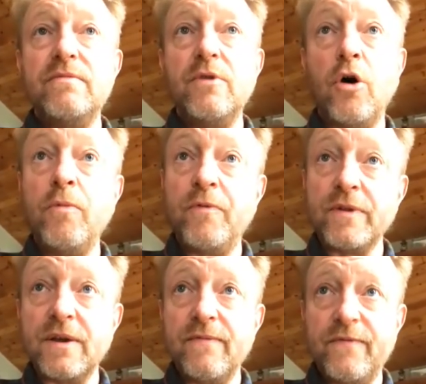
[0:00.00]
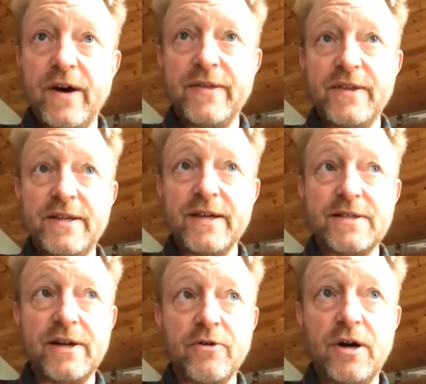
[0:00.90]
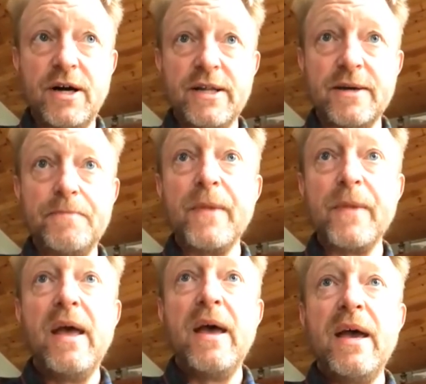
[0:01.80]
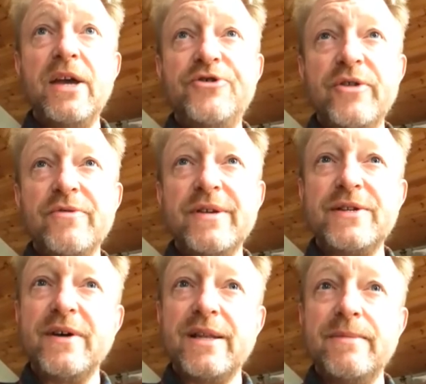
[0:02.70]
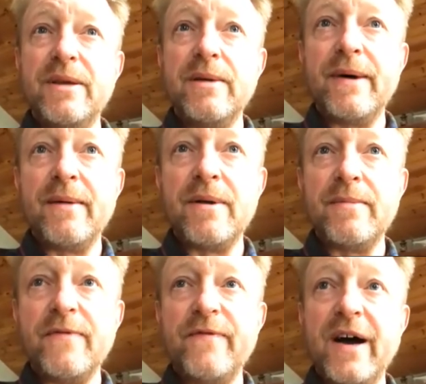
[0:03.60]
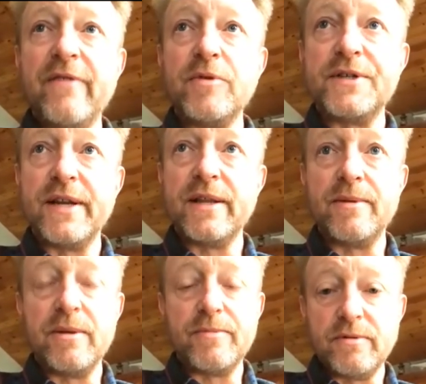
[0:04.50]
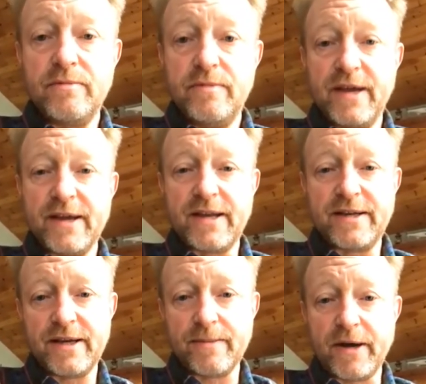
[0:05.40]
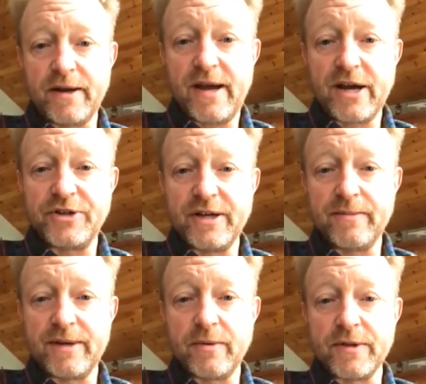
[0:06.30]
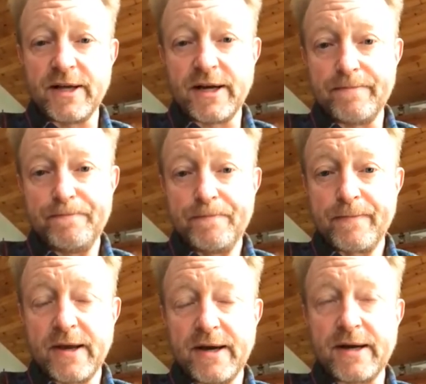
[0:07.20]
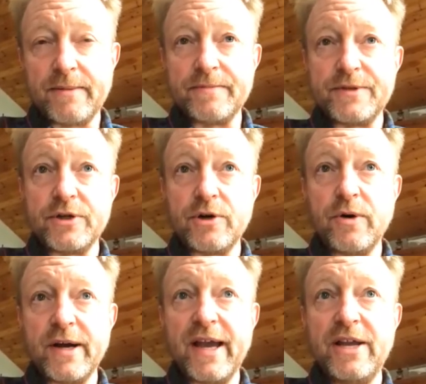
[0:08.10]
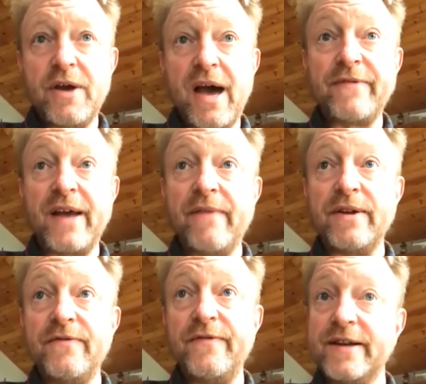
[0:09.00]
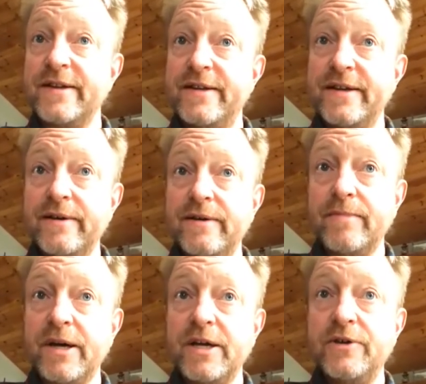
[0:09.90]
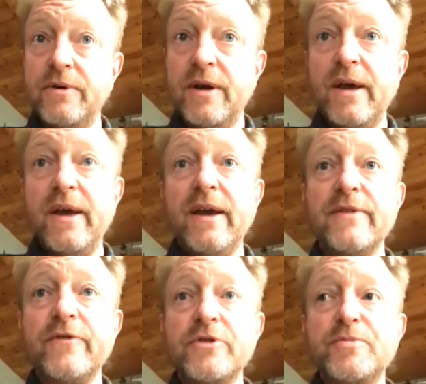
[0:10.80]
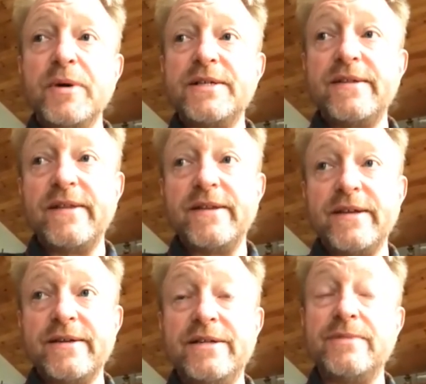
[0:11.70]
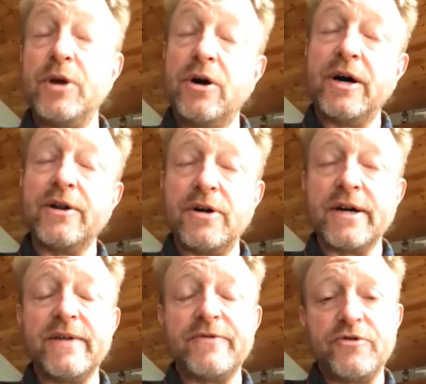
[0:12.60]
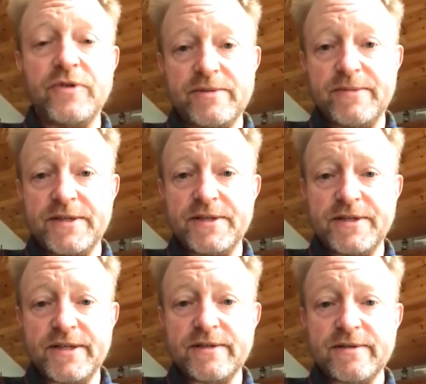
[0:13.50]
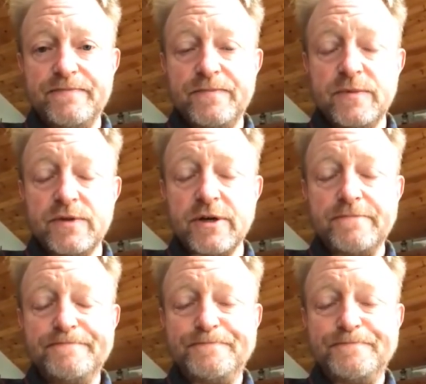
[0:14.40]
hopefully find the ticks that are on them. In general, it's thought to be about maybe 5% of the people that get a tick bite actually come down with Lyme. So again, you have to have an infected tick bite you in the first place, and then the tick needs to be on long enough to transmit the disease. So